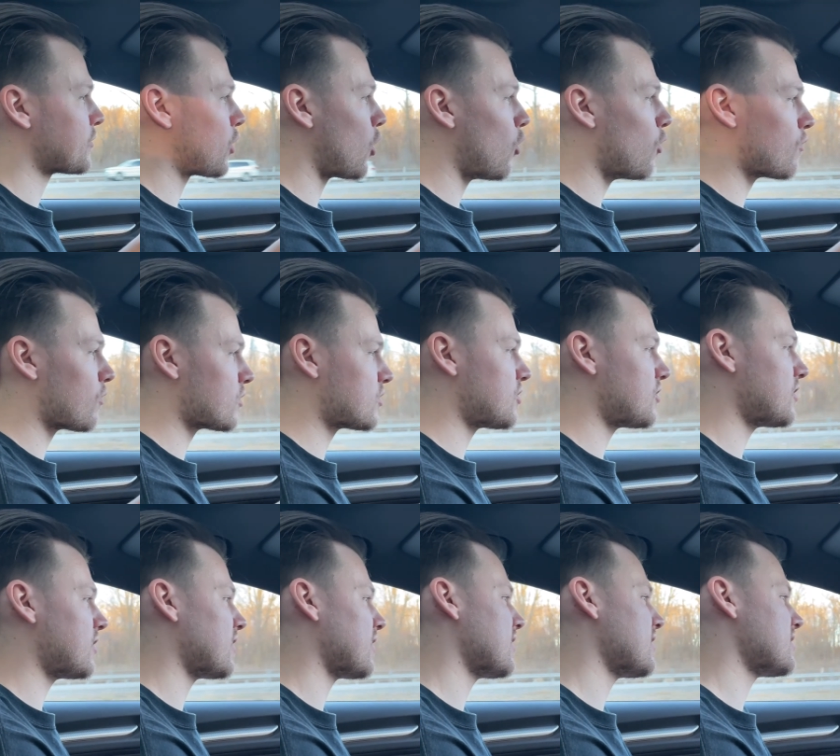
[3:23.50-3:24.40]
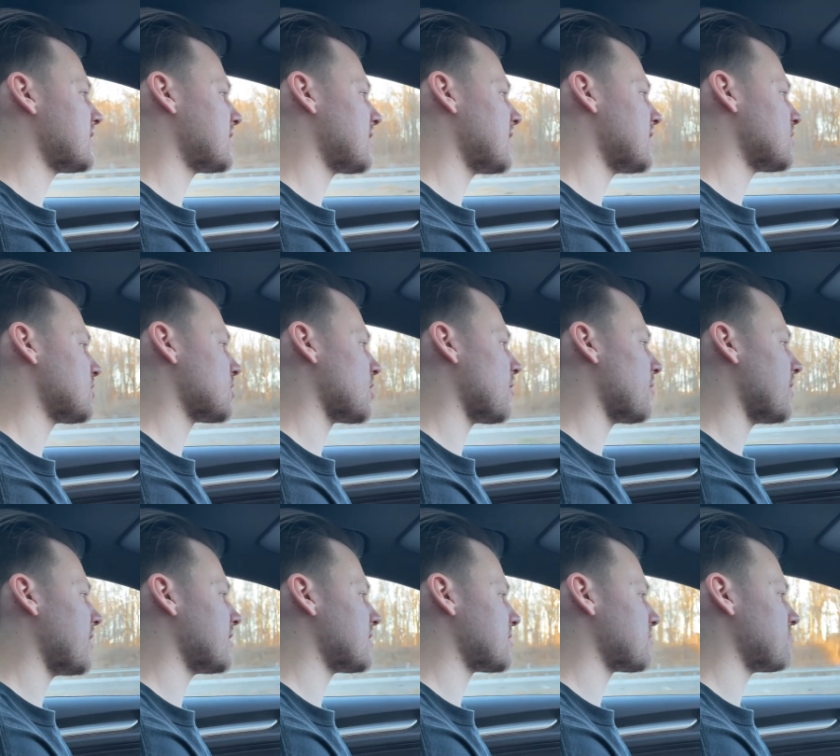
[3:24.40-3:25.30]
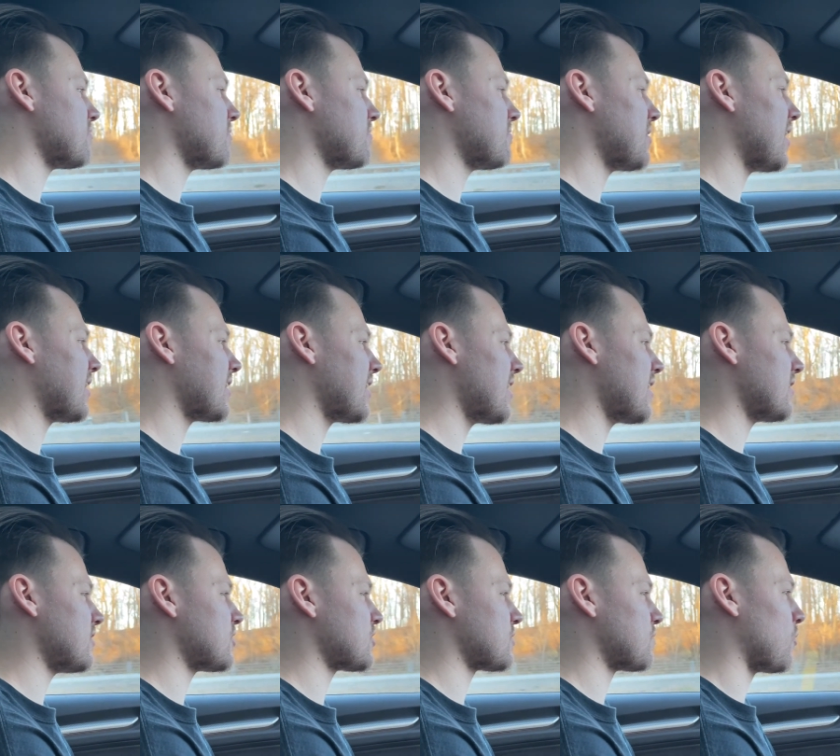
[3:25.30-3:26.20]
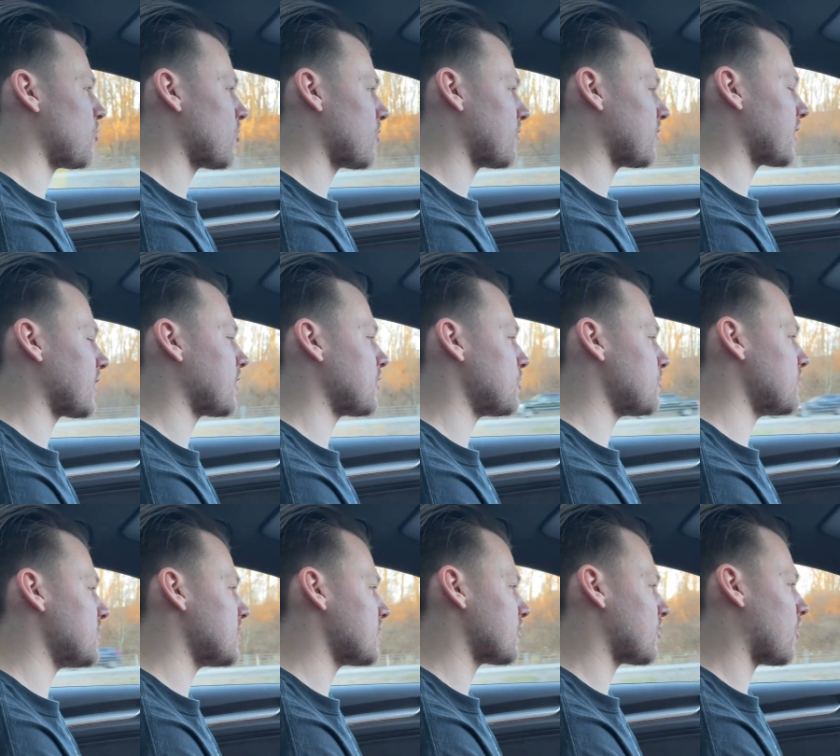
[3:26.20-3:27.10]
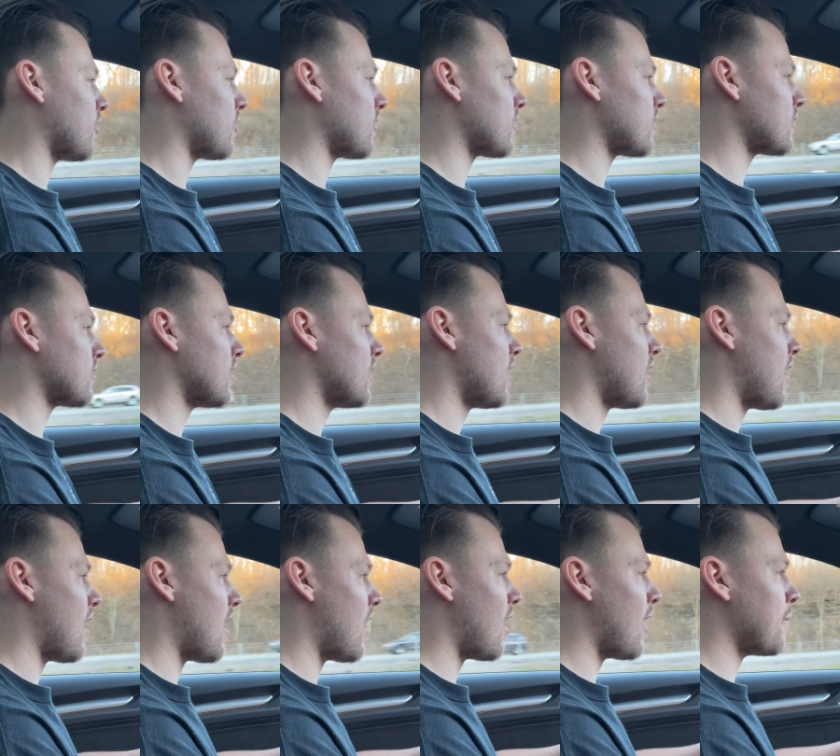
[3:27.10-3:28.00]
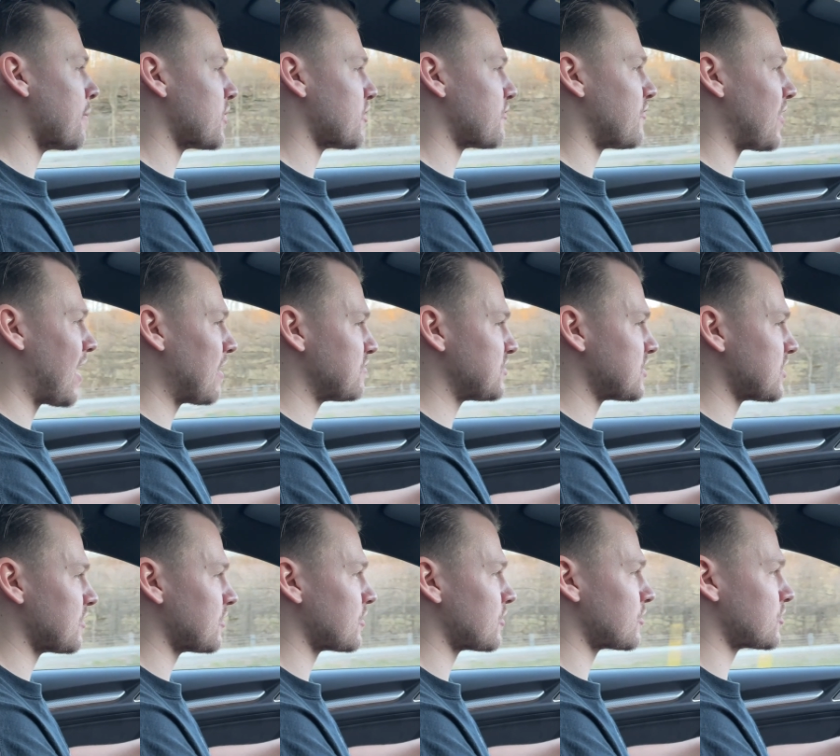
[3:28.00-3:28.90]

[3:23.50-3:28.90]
over to the United States. So it's, again, just more of like a unique car. The 5-cylinder